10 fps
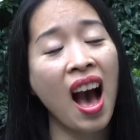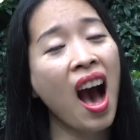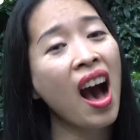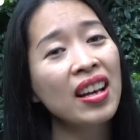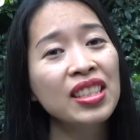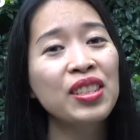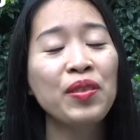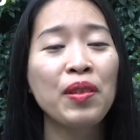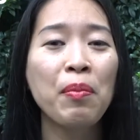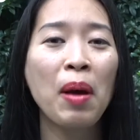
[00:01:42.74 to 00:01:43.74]
I still
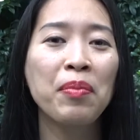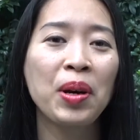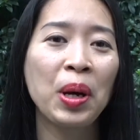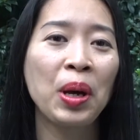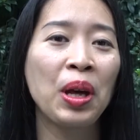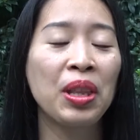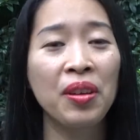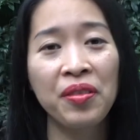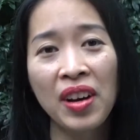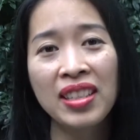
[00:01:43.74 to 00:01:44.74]
remember the
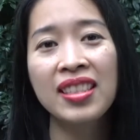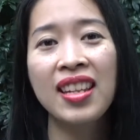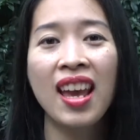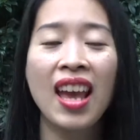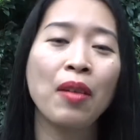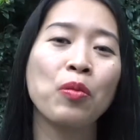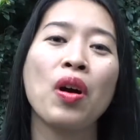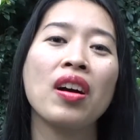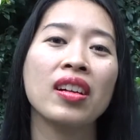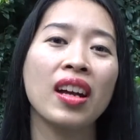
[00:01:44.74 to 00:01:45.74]
first day at
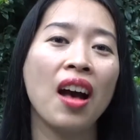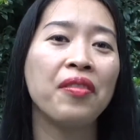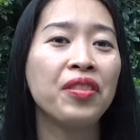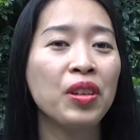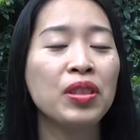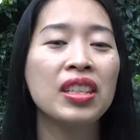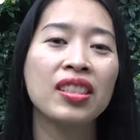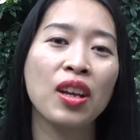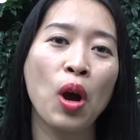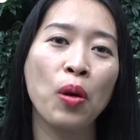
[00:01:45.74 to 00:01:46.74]
work a few years
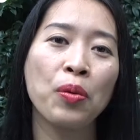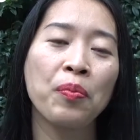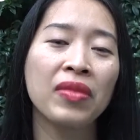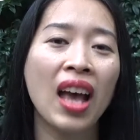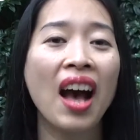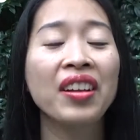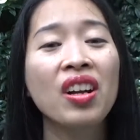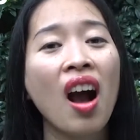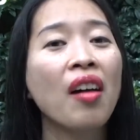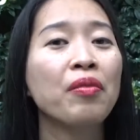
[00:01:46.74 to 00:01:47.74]
ago. I
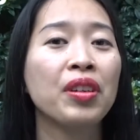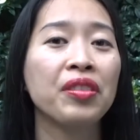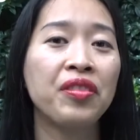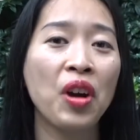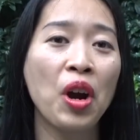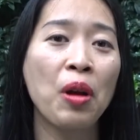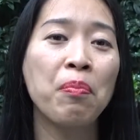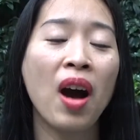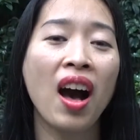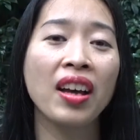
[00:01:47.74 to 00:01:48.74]
got referred
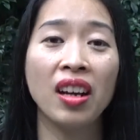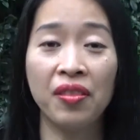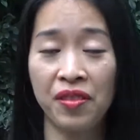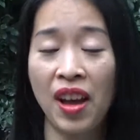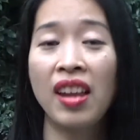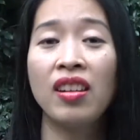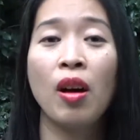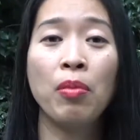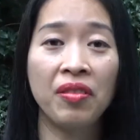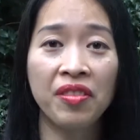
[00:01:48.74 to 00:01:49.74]
by a friend of
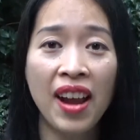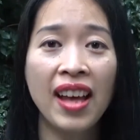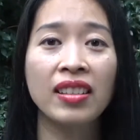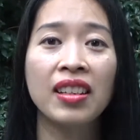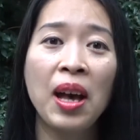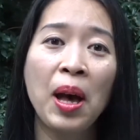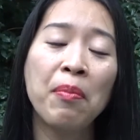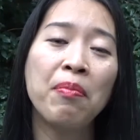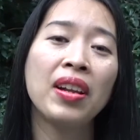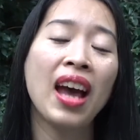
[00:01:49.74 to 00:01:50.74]
a friend,
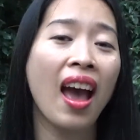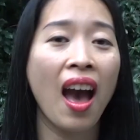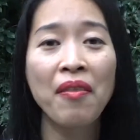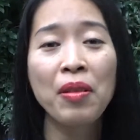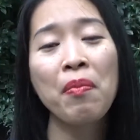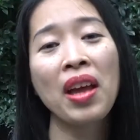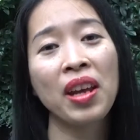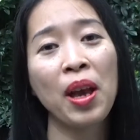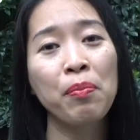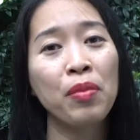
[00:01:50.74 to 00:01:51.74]
but I haven't met
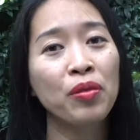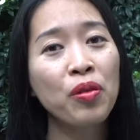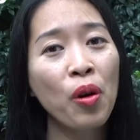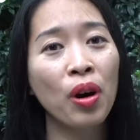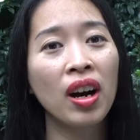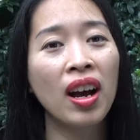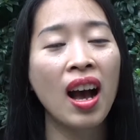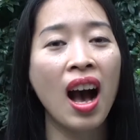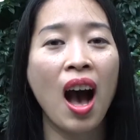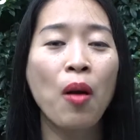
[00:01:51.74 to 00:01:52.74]
him before.
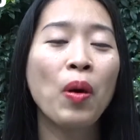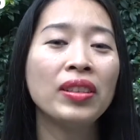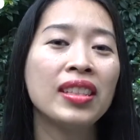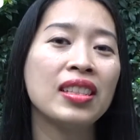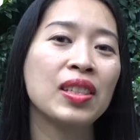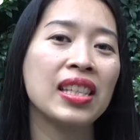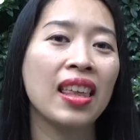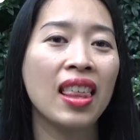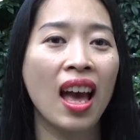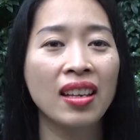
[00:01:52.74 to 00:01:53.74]
I wanted to say
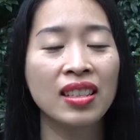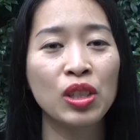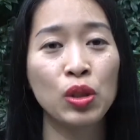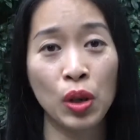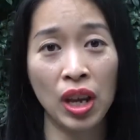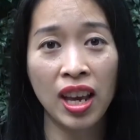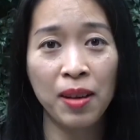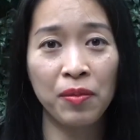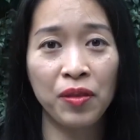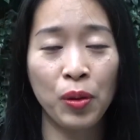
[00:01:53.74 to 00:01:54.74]
thanks to
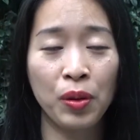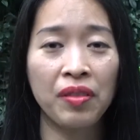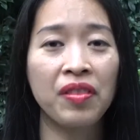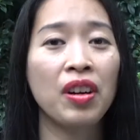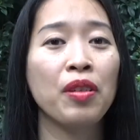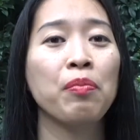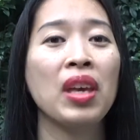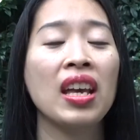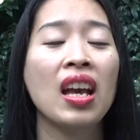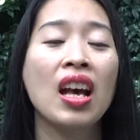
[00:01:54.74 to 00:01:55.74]
him for referring
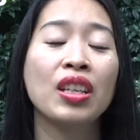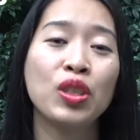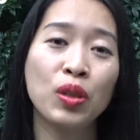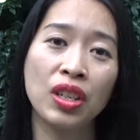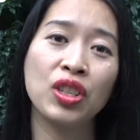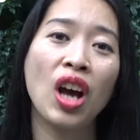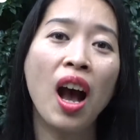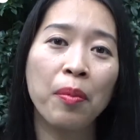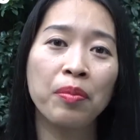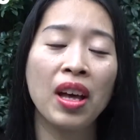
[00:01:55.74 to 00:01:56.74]
me to the
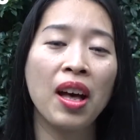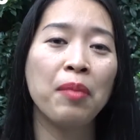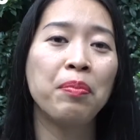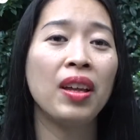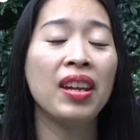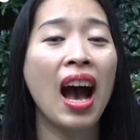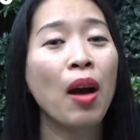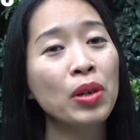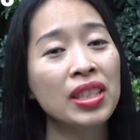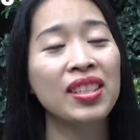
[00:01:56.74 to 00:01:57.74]
job, but I
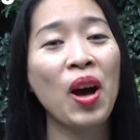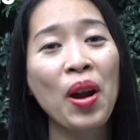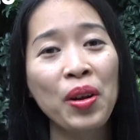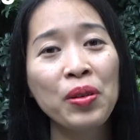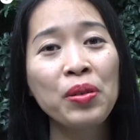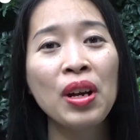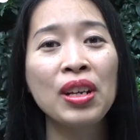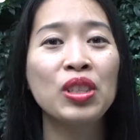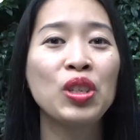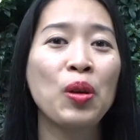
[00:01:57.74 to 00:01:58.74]
was startled
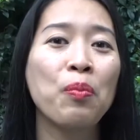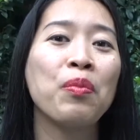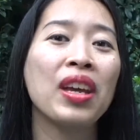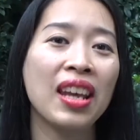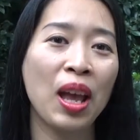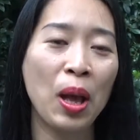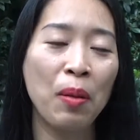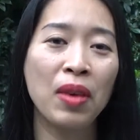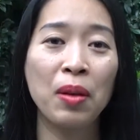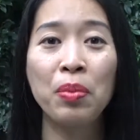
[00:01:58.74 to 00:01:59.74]
to meet
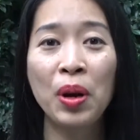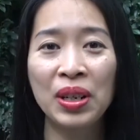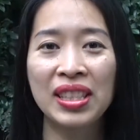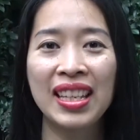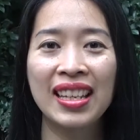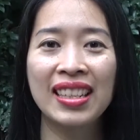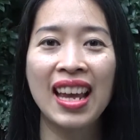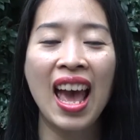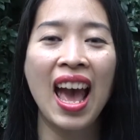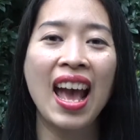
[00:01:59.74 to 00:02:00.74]
him in person
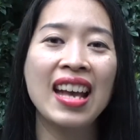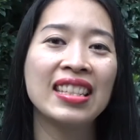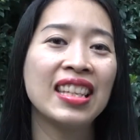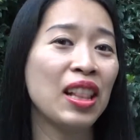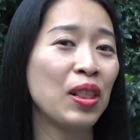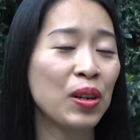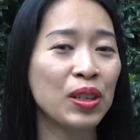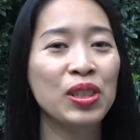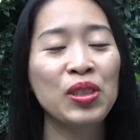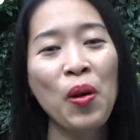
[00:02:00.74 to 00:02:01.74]
as he looked
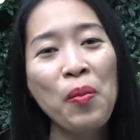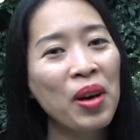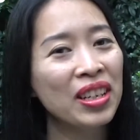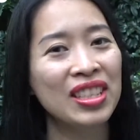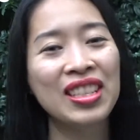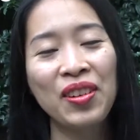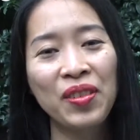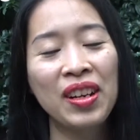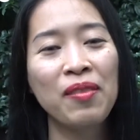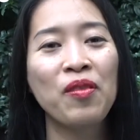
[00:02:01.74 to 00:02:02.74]
so much different